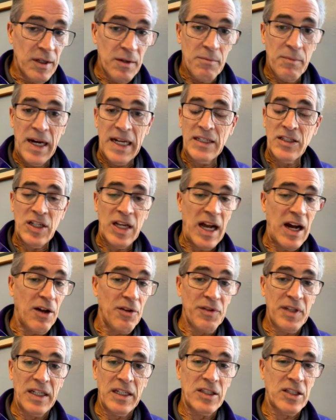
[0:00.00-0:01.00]
my
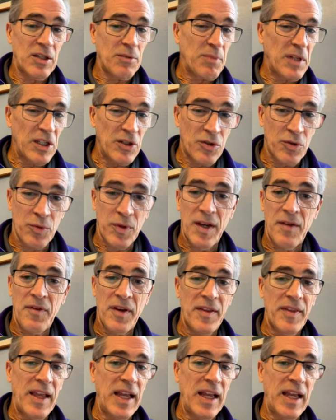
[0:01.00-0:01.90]
child needs to be driven.